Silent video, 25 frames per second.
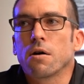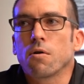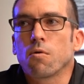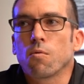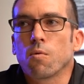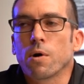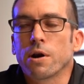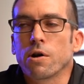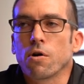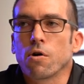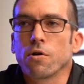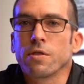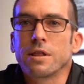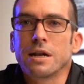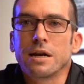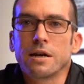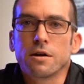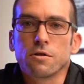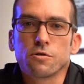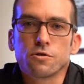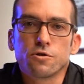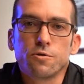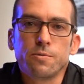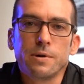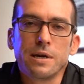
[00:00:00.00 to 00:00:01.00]
What are the
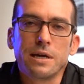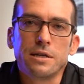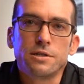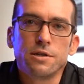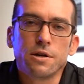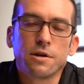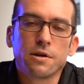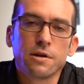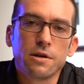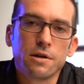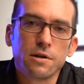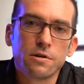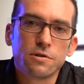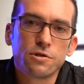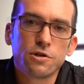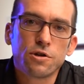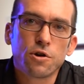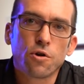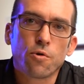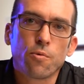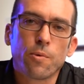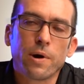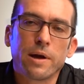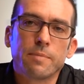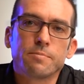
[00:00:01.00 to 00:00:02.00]
little tweaks you can do to
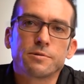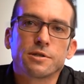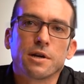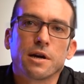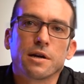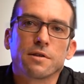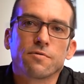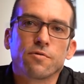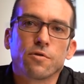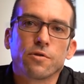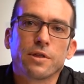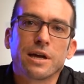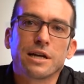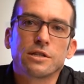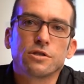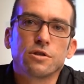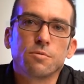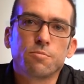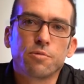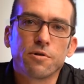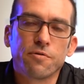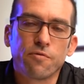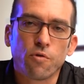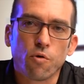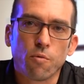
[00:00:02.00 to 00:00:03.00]
your website for that to
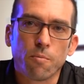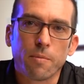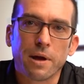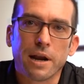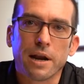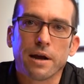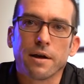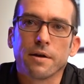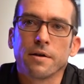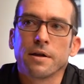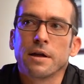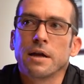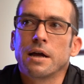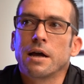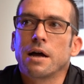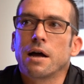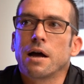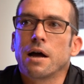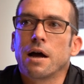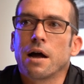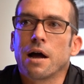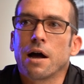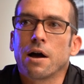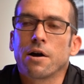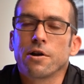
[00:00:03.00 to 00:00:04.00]
perform better?
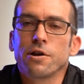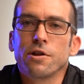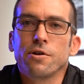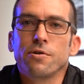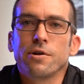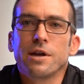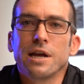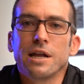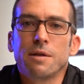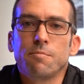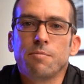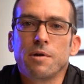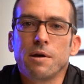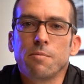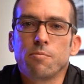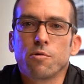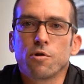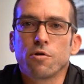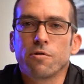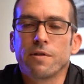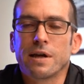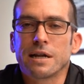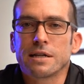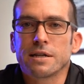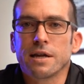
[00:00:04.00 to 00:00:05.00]
How do you get
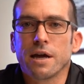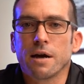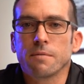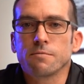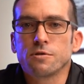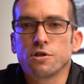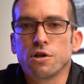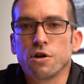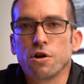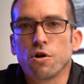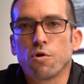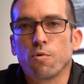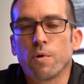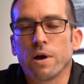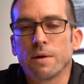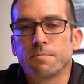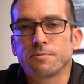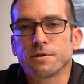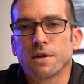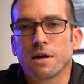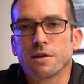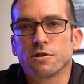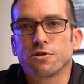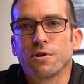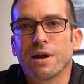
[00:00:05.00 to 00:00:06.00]
people that come to your
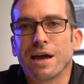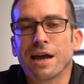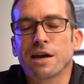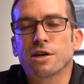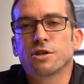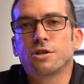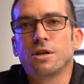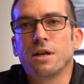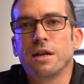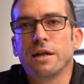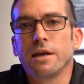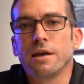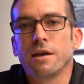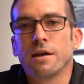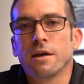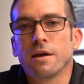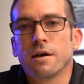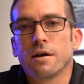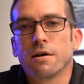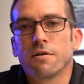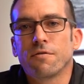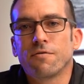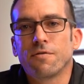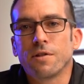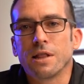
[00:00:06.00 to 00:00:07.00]
website to actually
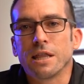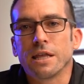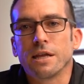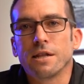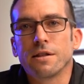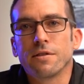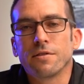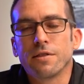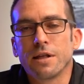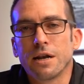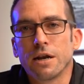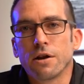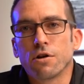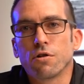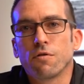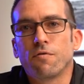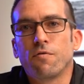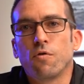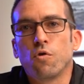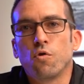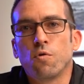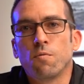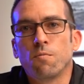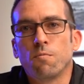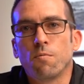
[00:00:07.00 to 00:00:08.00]
fill in the little
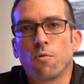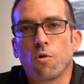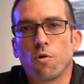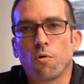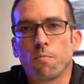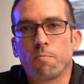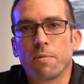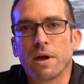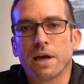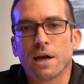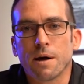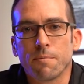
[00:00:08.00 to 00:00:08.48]
form or pick